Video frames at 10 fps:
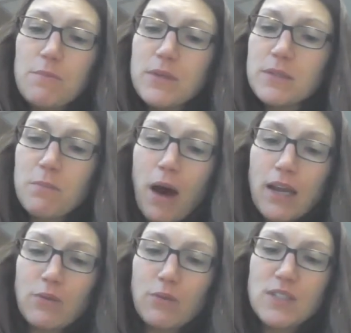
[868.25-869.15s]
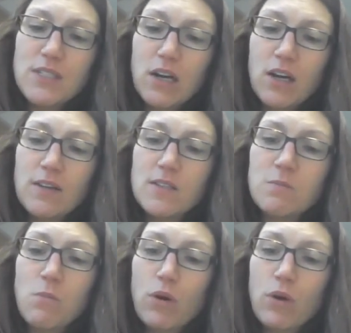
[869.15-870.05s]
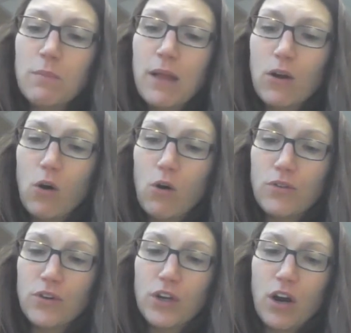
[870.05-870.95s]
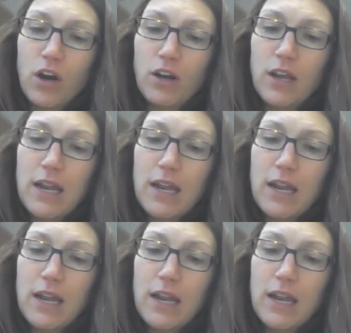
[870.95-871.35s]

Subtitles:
Miss Maudie was staring at the smoking black hole in her yard,